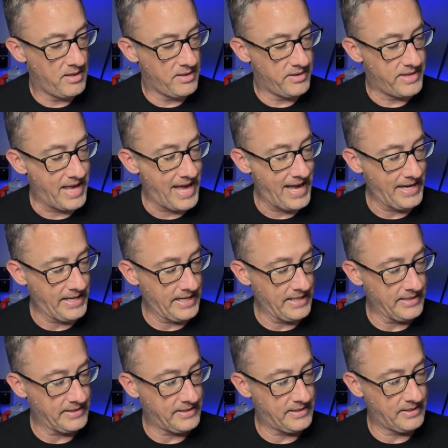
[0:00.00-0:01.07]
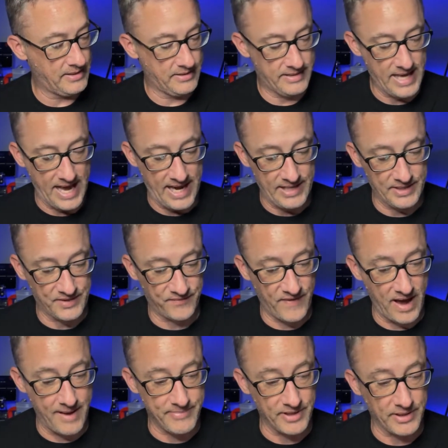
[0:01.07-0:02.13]
That is
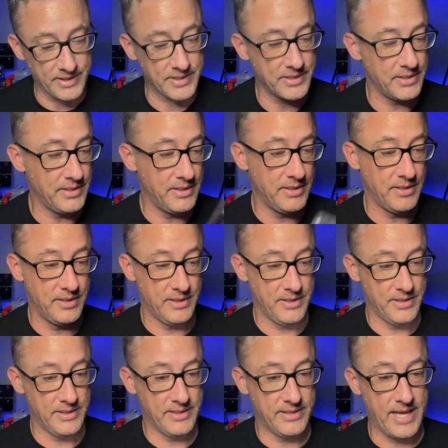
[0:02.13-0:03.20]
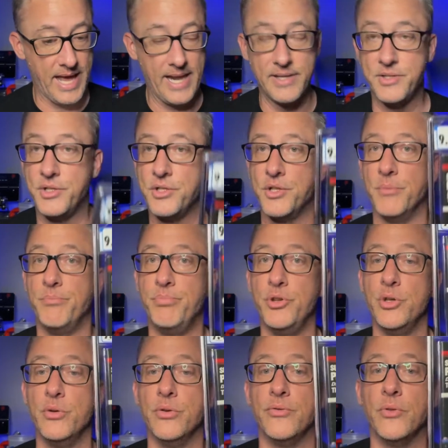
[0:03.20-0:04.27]
fabulous. That is just a
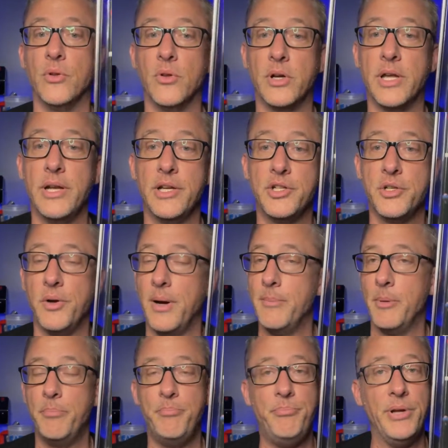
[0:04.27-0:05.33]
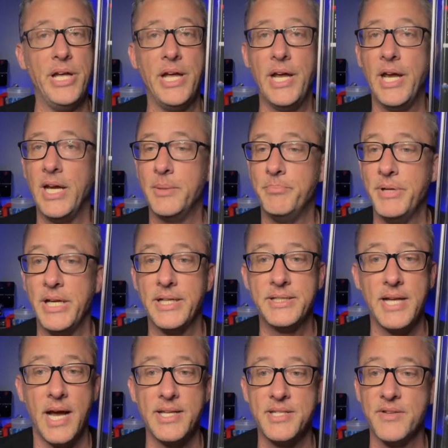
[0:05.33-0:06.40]
beautiful looking issue. I'm a big, big
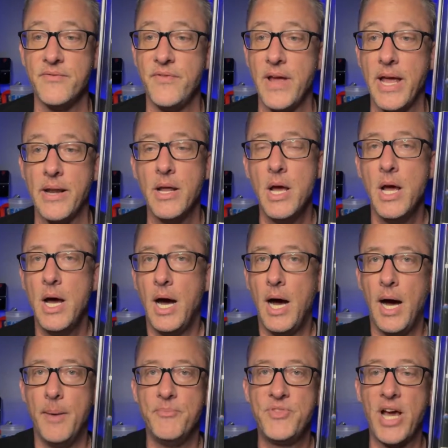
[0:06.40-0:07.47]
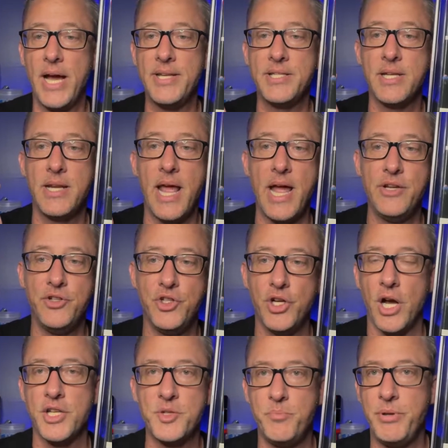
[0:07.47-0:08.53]
Tyson fan. Tyson had
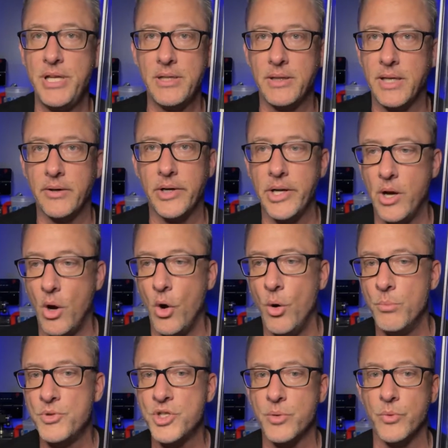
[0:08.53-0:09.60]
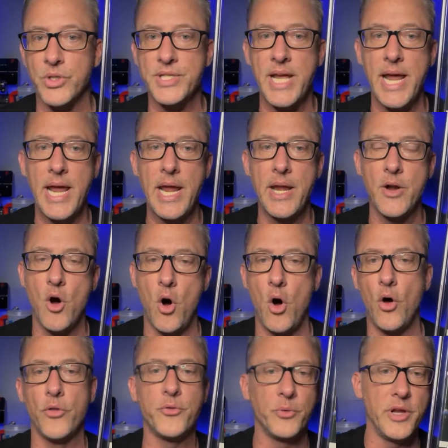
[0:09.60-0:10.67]
just beat Larry Holmes to retain
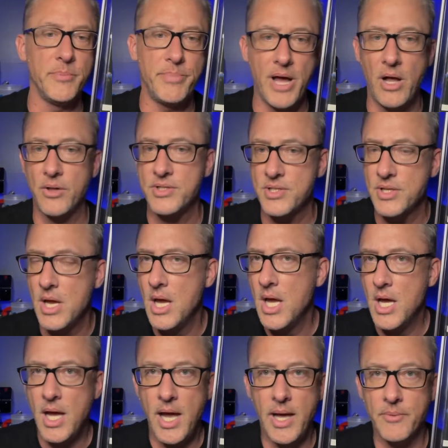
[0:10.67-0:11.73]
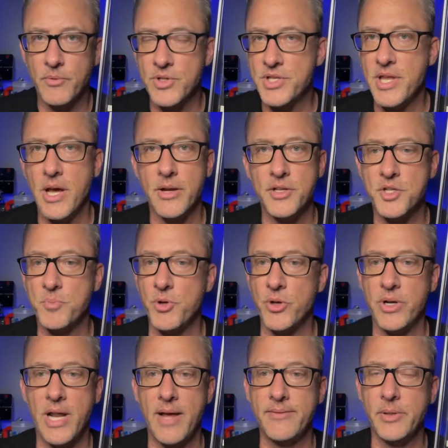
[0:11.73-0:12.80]
all three belts and was the
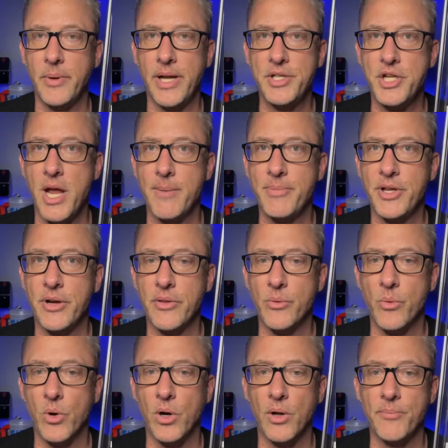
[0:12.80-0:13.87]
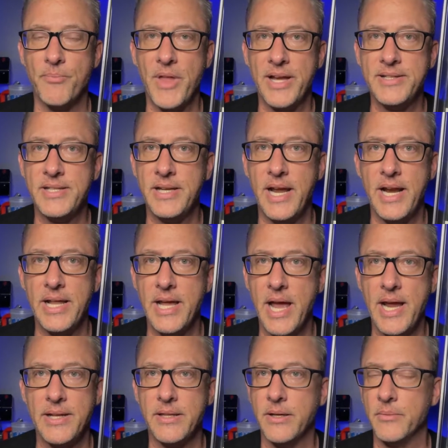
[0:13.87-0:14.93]
undisputed heavyweight champion of the world in
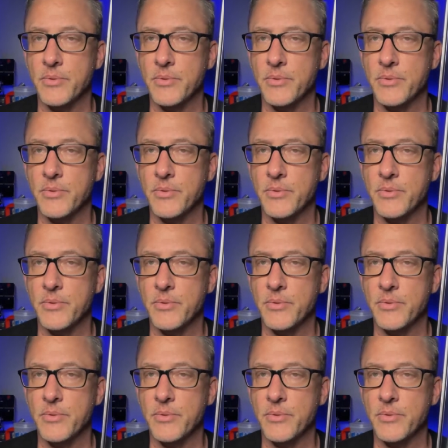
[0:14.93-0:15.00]
1988.